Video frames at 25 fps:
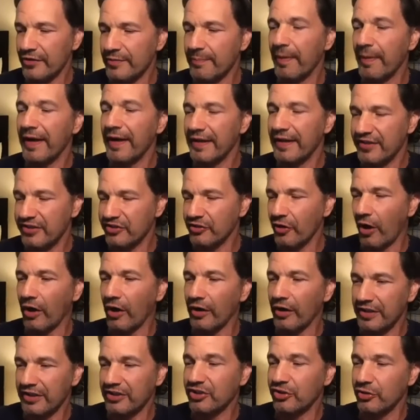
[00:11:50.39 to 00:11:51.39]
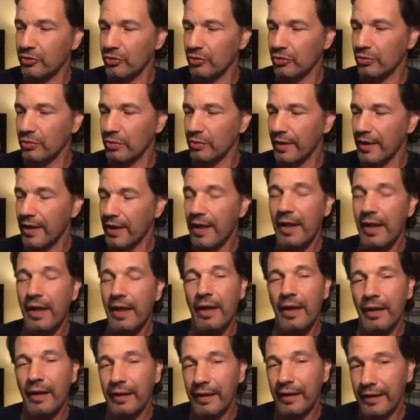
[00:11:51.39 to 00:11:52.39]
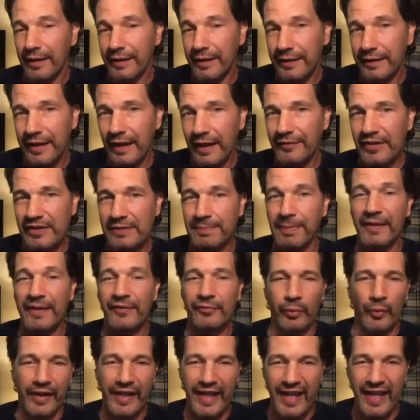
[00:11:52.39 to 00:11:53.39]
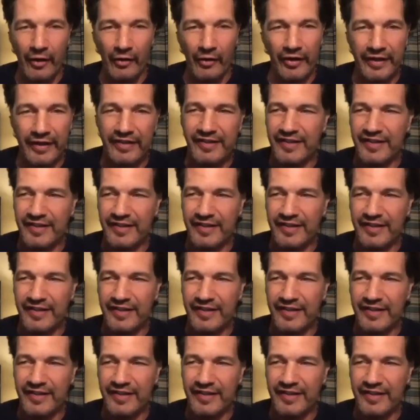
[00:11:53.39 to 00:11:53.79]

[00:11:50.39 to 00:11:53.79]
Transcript: But it started to get this place where because